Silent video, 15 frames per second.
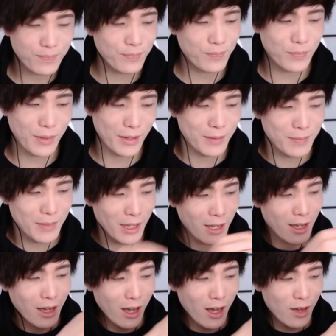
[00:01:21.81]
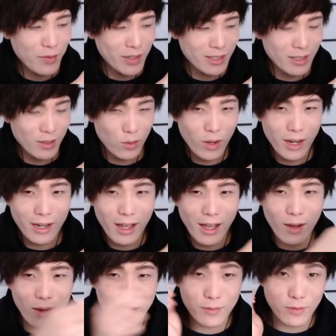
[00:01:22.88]
But obviously right
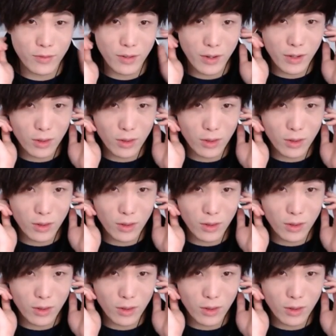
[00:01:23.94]
now I'm very